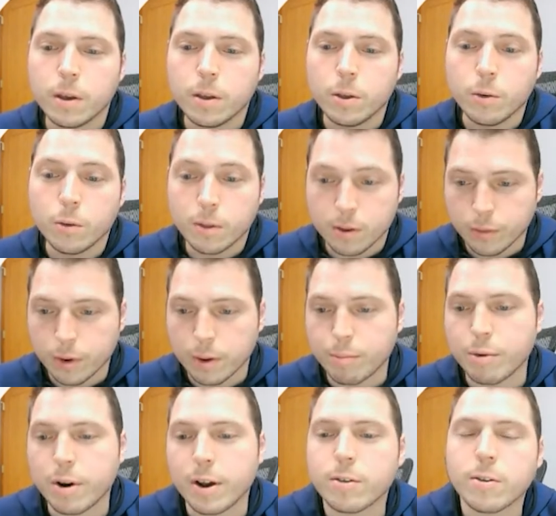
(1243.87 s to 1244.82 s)
Use a
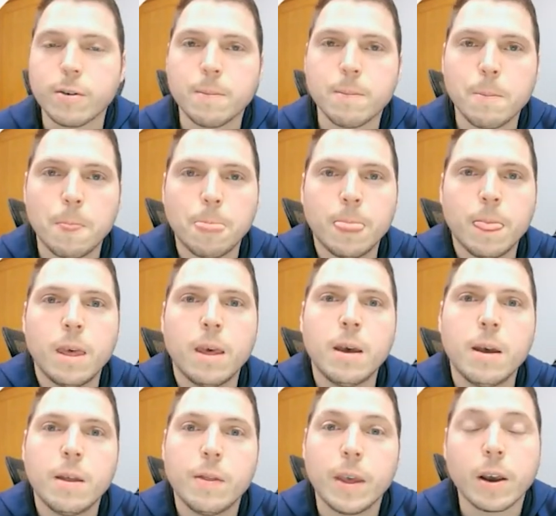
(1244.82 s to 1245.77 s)
repricer.
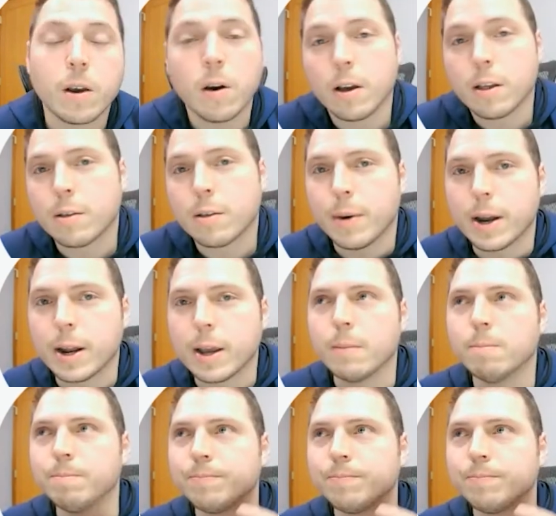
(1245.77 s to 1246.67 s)
They cost money.